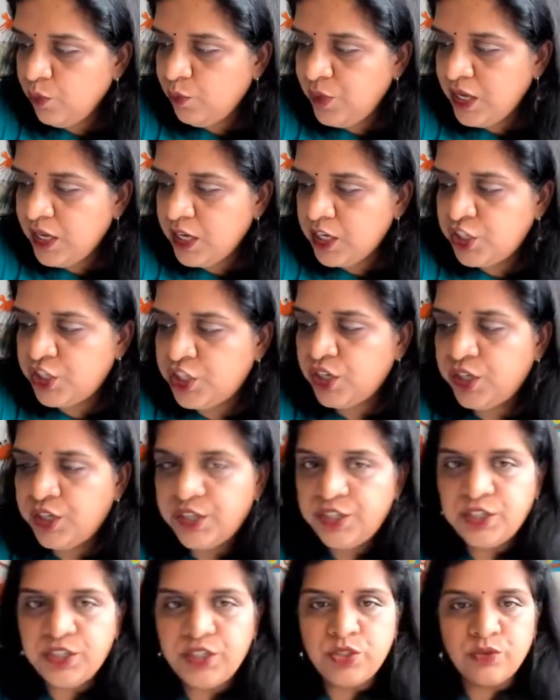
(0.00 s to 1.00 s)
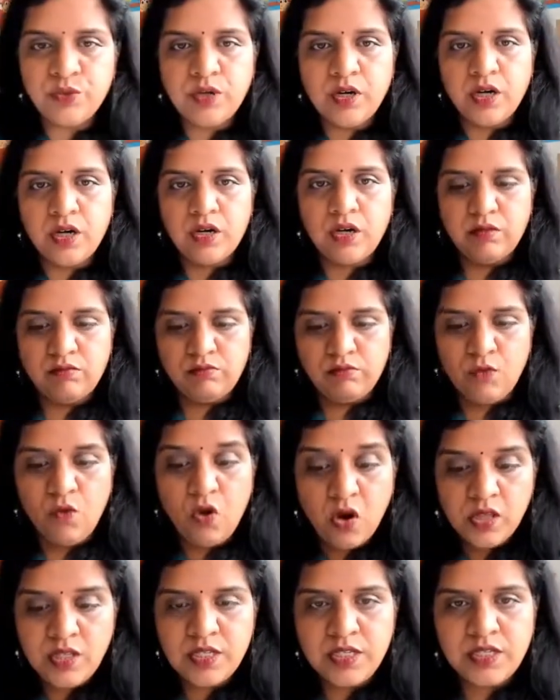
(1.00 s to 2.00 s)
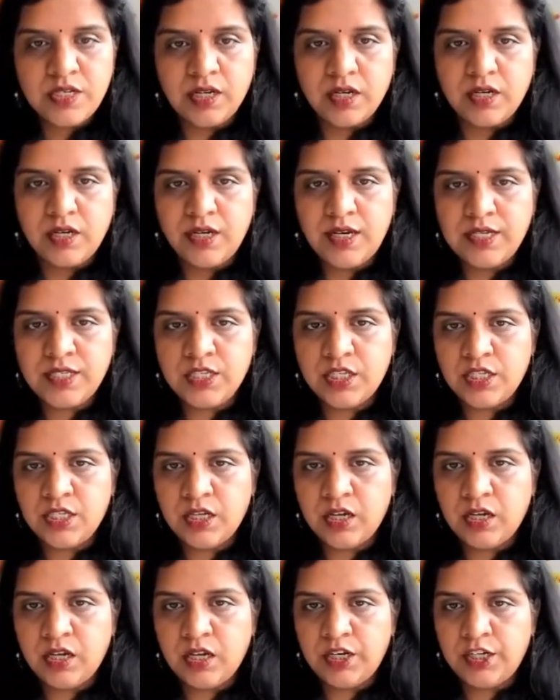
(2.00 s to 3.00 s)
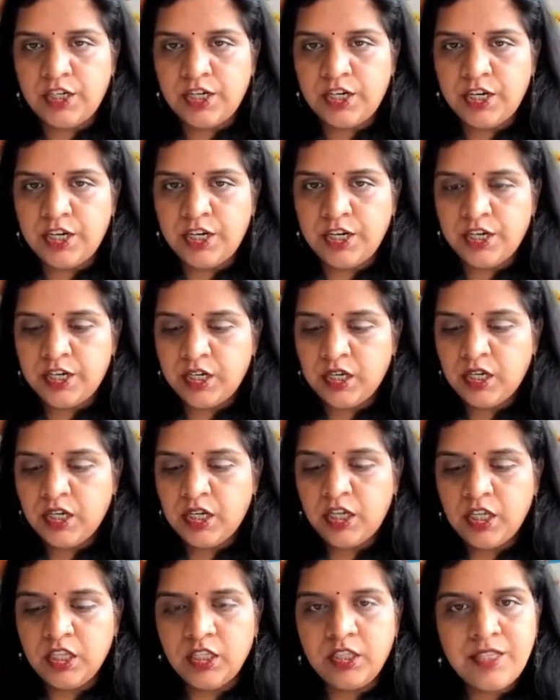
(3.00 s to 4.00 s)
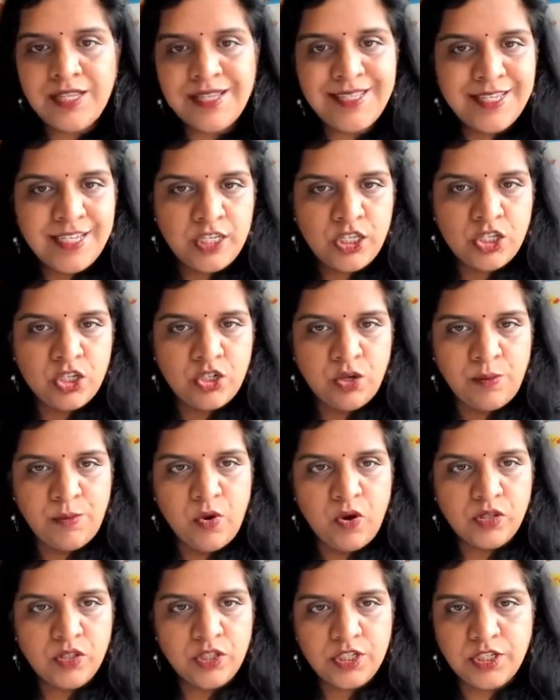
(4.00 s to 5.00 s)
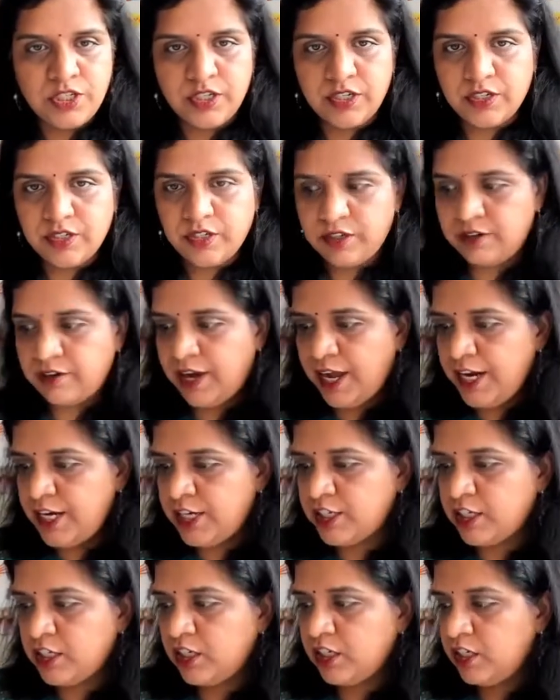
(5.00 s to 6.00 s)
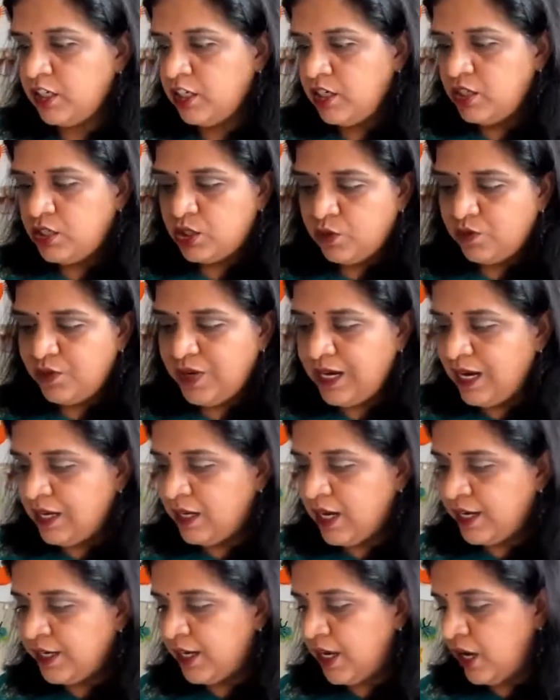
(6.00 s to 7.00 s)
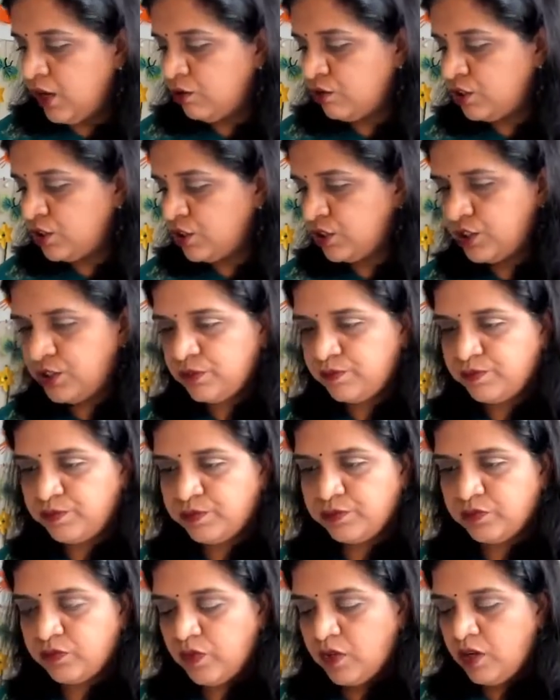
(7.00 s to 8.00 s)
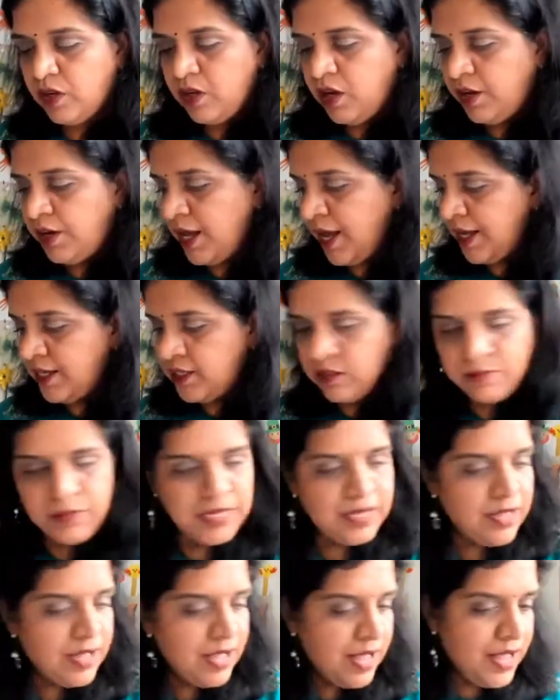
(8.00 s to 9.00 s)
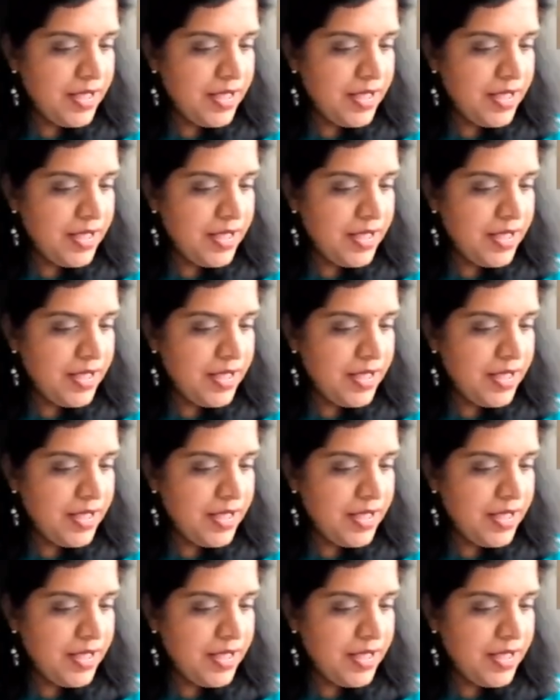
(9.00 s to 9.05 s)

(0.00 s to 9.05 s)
We can turn it into a monster. Let's turn this into a monster, right? So we'll cut out a nice big